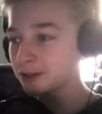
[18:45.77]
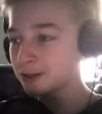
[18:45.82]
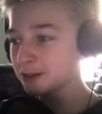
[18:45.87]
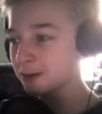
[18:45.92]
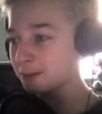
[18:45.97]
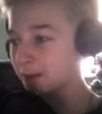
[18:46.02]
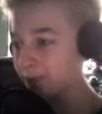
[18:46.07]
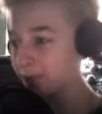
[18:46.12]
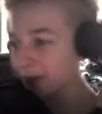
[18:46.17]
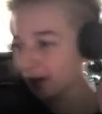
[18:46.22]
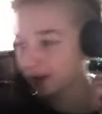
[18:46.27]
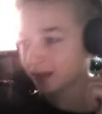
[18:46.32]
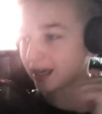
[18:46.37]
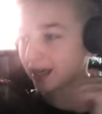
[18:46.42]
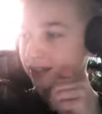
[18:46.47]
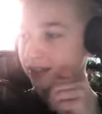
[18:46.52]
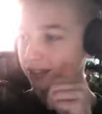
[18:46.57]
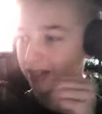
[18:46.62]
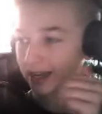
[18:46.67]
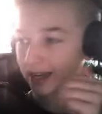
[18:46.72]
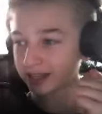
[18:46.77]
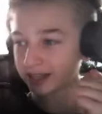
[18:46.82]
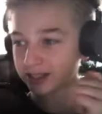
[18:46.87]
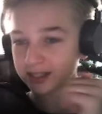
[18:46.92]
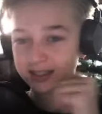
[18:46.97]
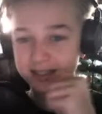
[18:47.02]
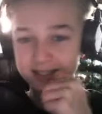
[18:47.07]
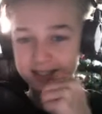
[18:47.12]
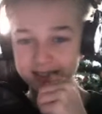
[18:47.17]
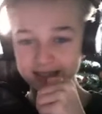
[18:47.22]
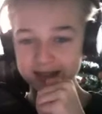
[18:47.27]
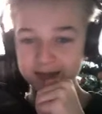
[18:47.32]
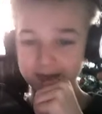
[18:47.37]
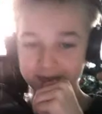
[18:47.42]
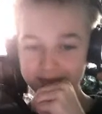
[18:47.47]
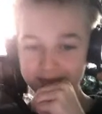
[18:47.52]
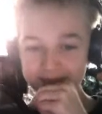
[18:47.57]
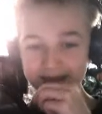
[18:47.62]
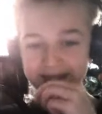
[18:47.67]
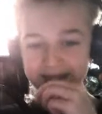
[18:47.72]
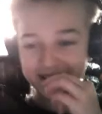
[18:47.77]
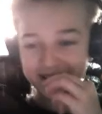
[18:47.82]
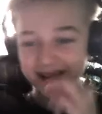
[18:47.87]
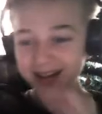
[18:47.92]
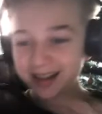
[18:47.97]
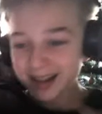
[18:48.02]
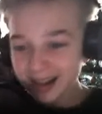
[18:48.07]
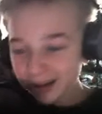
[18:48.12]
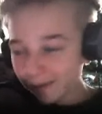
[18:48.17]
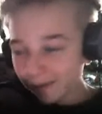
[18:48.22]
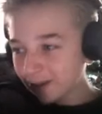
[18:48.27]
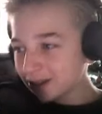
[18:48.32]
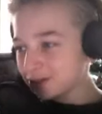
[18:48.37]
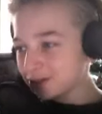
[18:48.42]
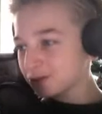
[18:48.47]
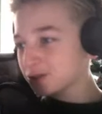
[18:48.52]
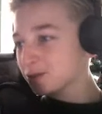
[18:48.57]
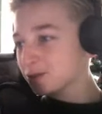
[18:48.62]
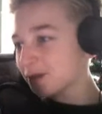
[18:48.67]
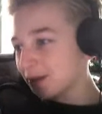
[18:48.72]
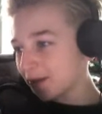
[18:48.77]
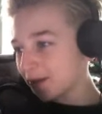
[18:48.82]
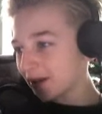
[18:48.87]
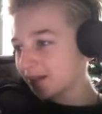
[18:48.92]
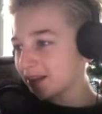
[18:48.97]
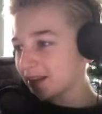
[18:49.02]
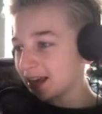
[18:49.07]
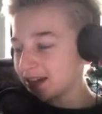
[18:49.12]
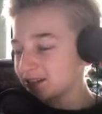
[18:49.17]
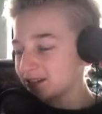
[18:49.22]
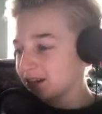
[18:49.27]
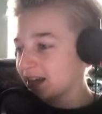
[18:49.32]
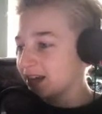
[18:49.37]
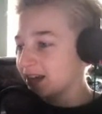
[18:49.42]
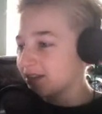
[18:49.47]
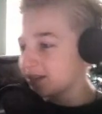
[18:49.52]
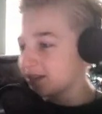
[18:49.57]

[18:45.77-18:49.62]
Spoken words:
Sorry, I'm going back on that. Can we talk a bit about the education system?